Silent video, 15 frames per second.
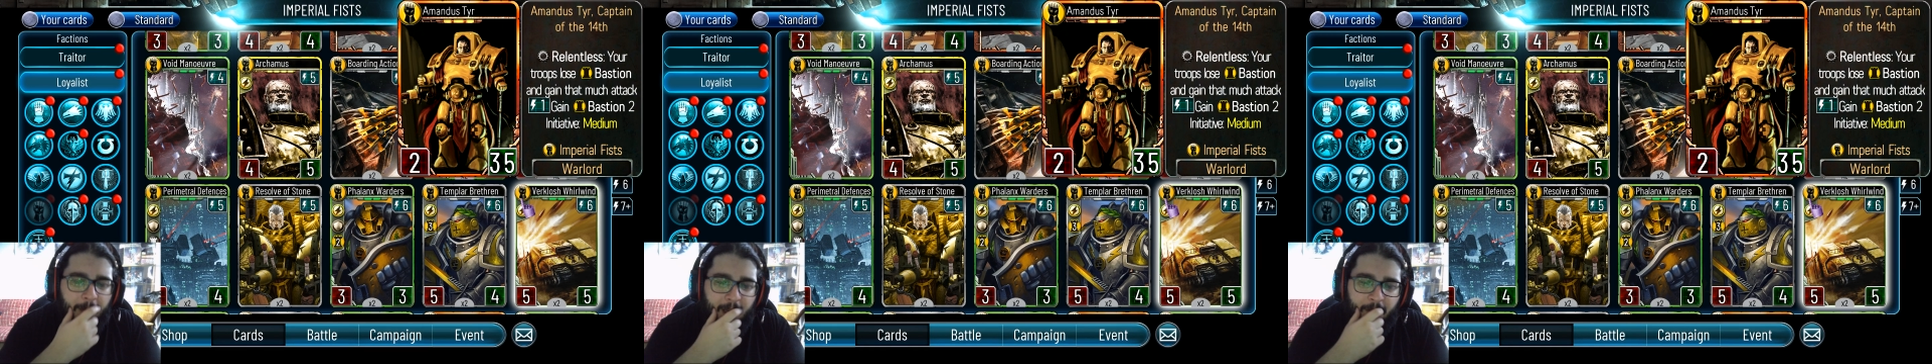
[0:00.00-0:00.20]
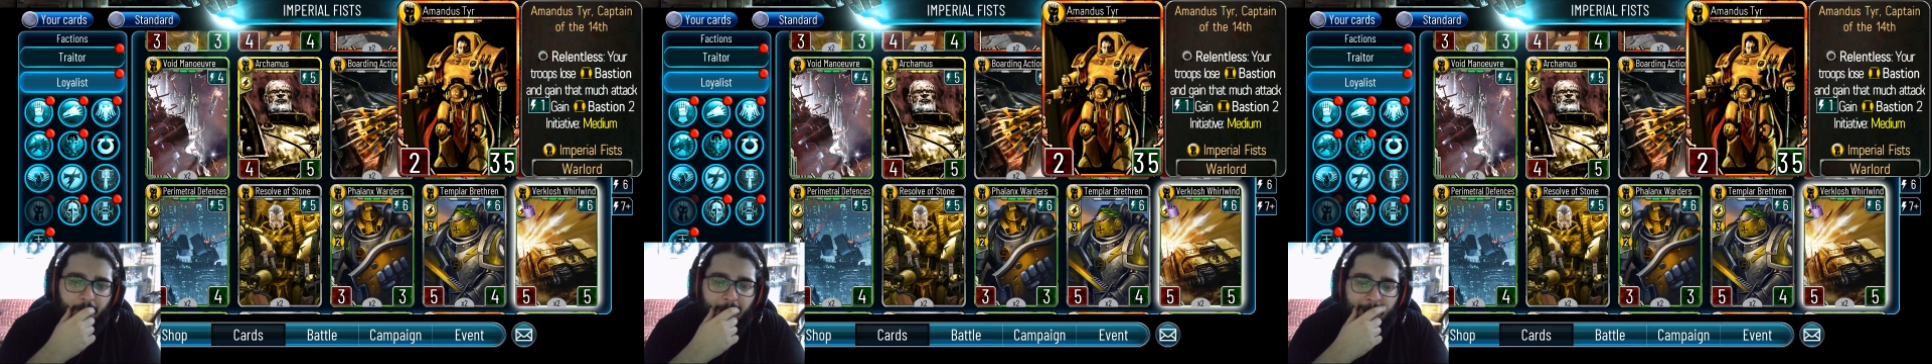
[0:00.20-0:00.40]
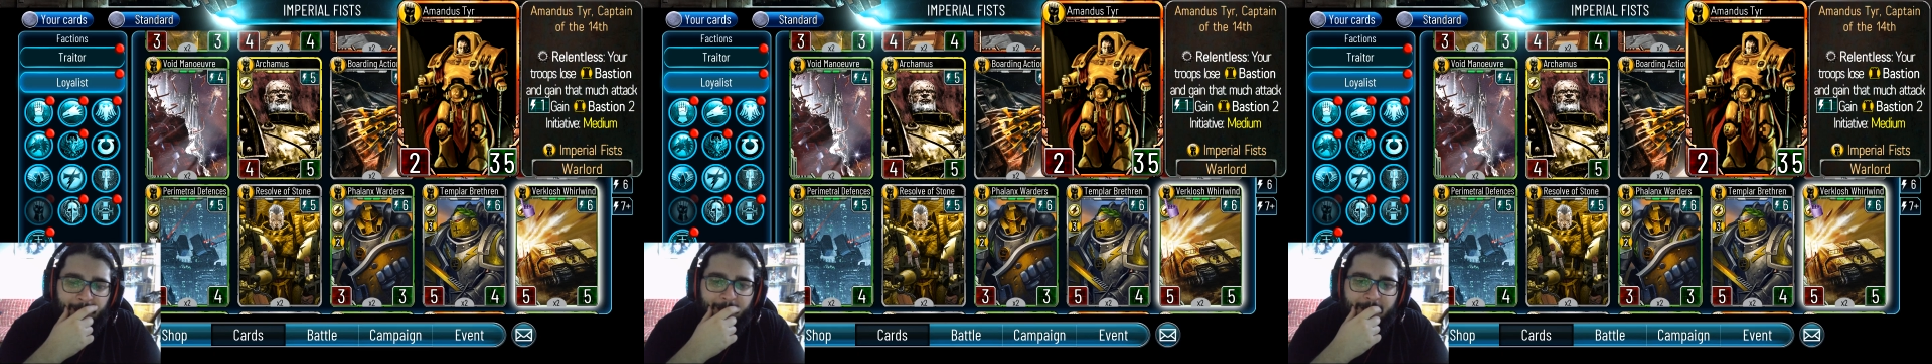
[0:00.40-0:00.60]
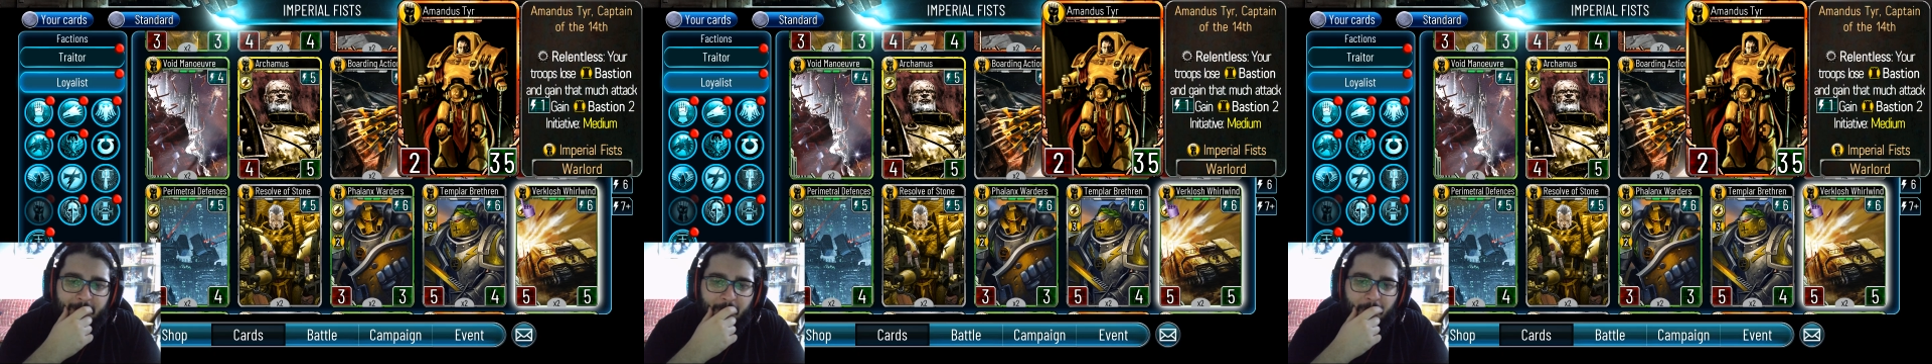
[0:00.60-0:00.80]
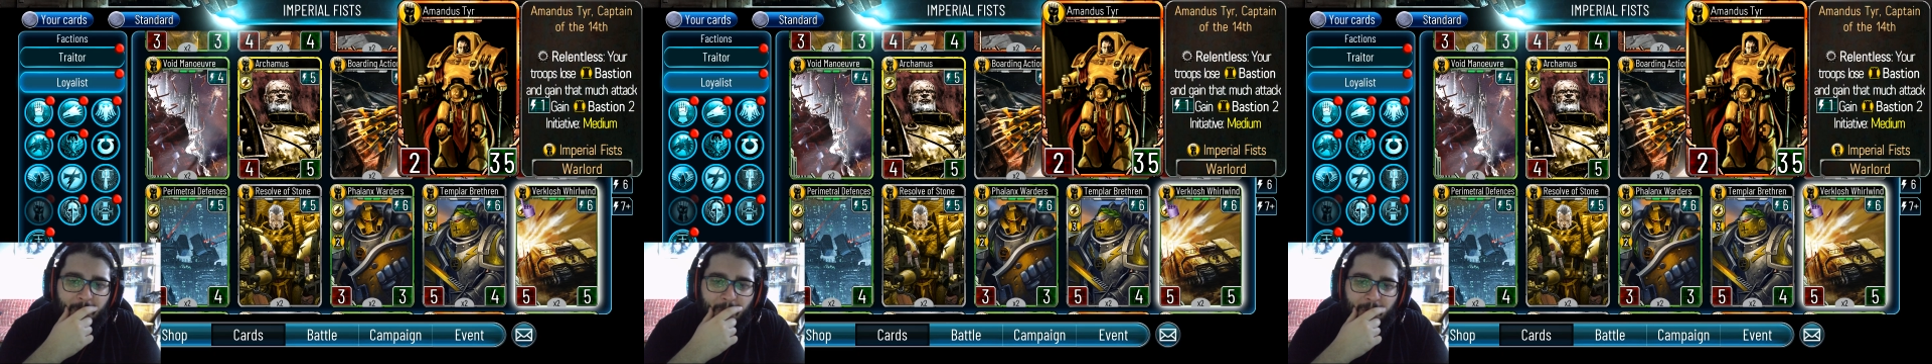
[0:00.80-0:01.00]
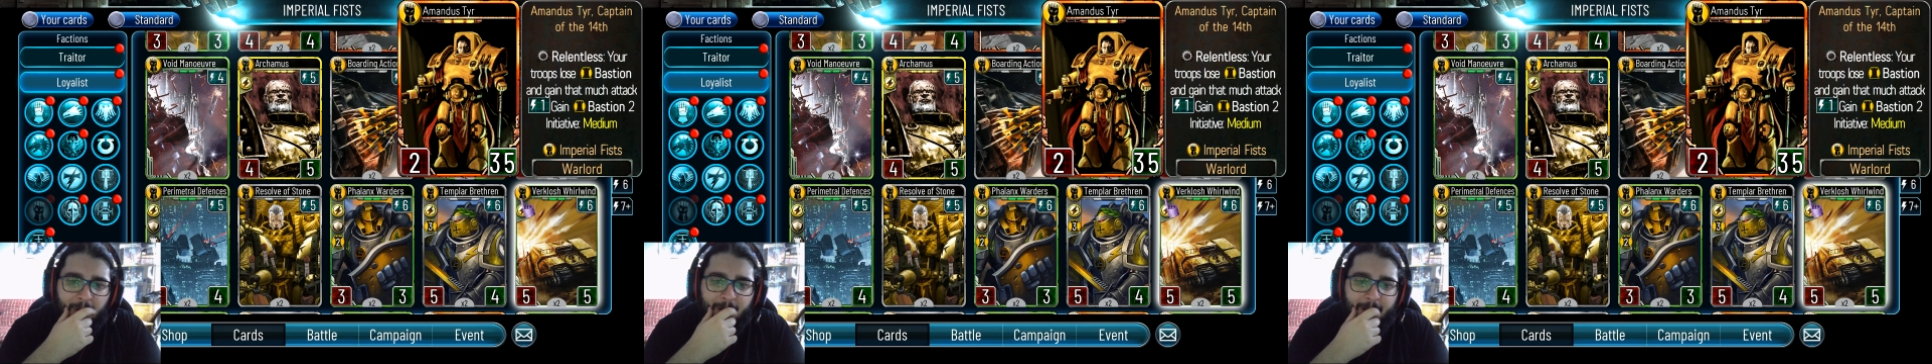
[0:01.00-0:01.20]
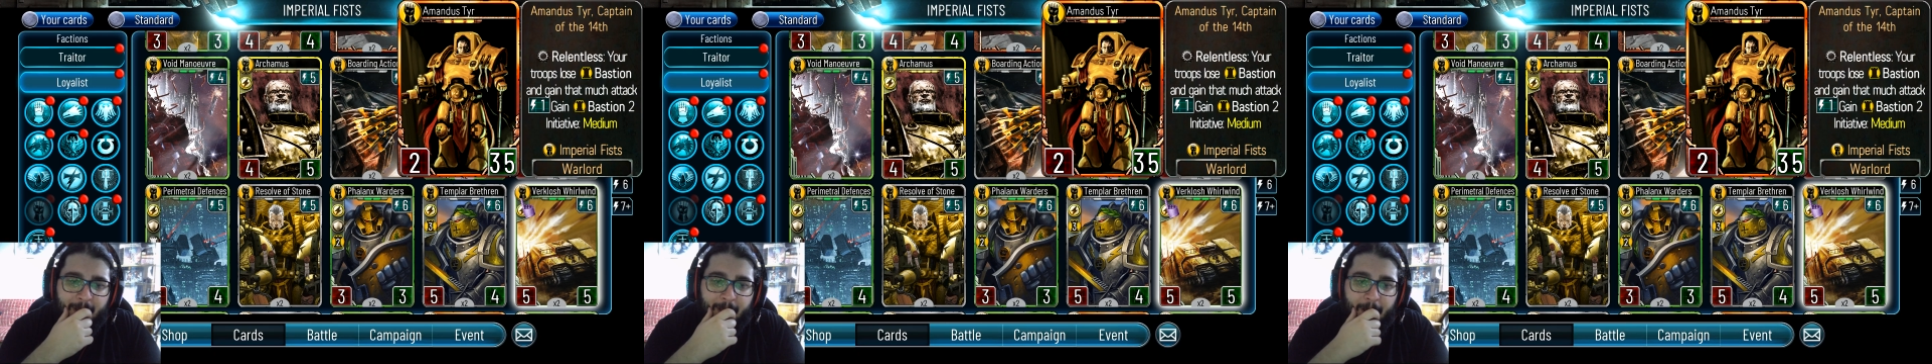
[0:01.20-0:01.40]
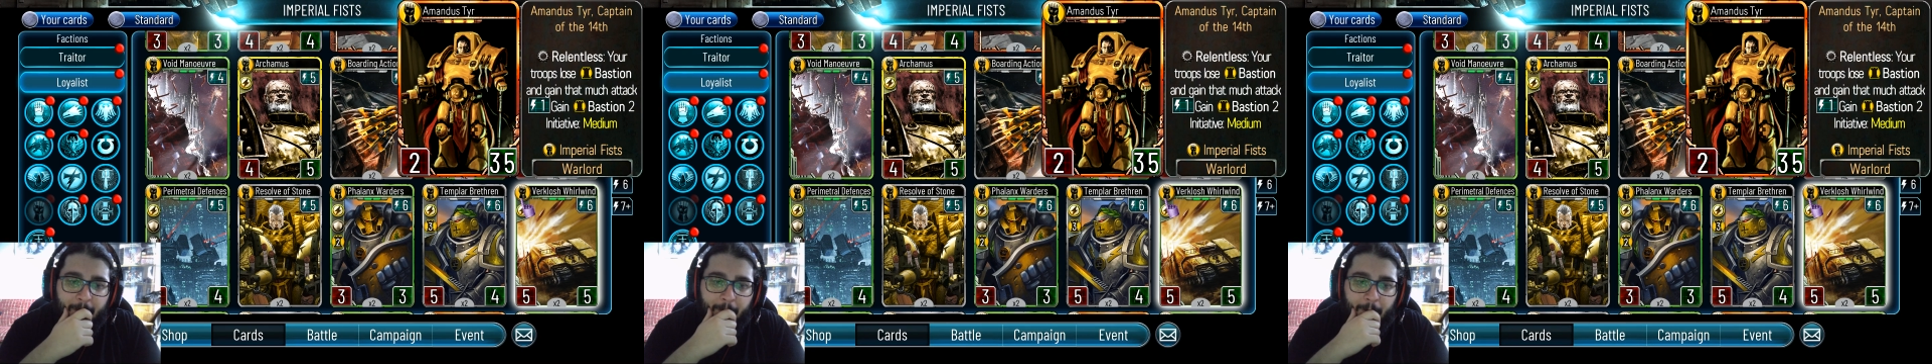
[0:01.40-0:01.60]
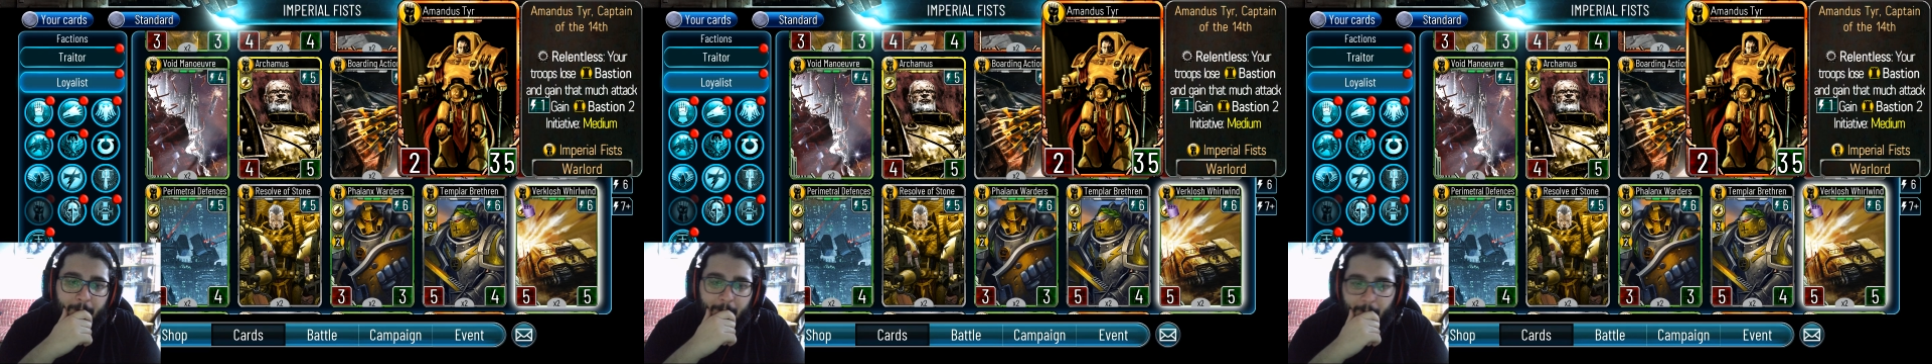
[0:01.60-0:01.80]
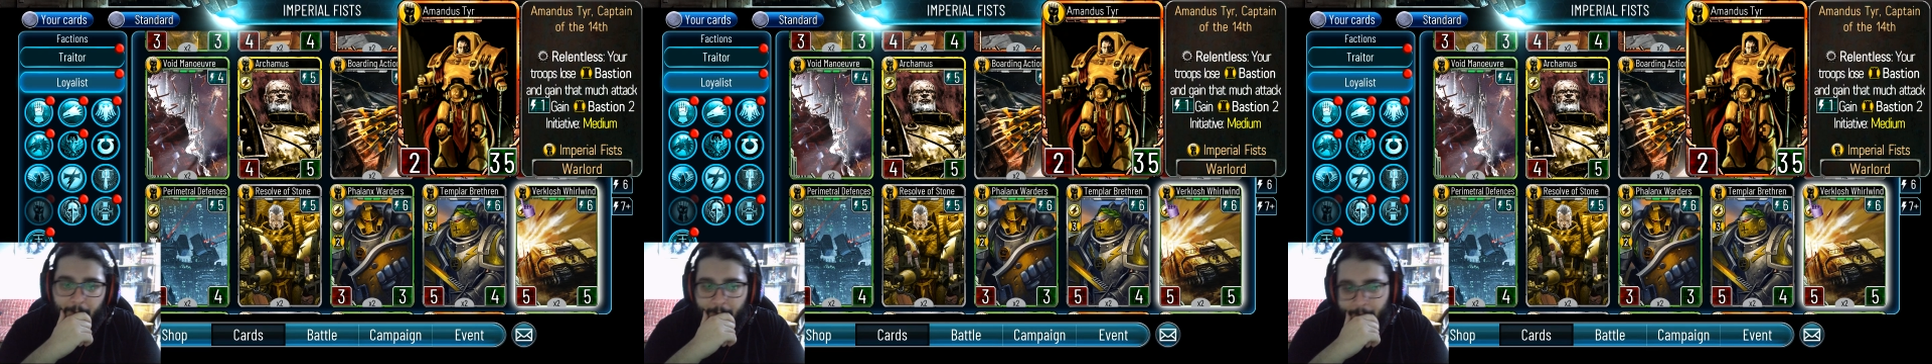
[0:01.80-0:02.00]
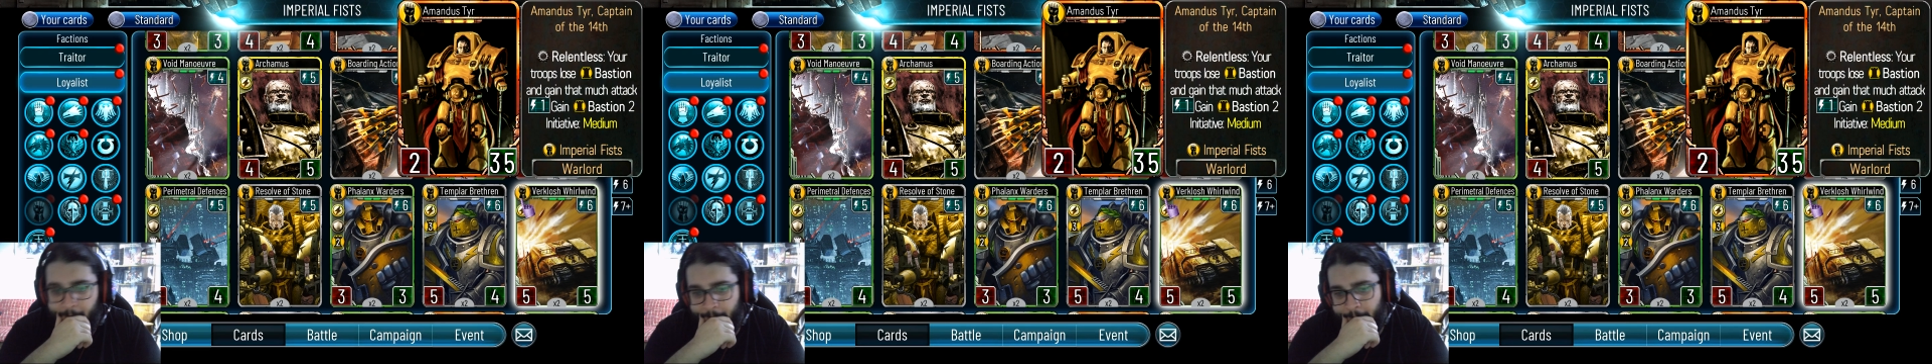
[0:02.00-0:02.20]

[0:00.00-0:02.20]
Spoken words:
Unless your opponent is able to